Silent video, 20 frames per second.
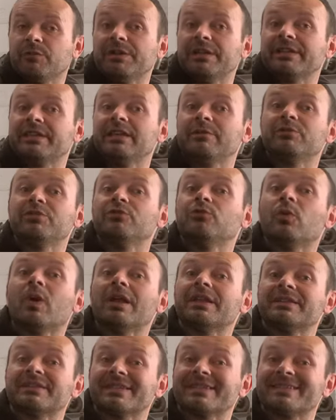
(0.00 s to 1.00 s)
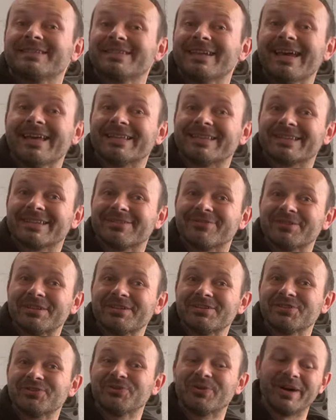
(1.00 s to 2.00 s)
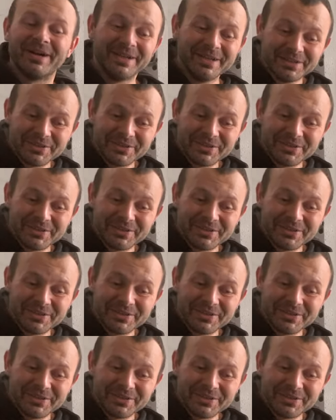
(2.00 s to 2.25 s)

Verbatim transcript: you want to keep your one ZZ, the original,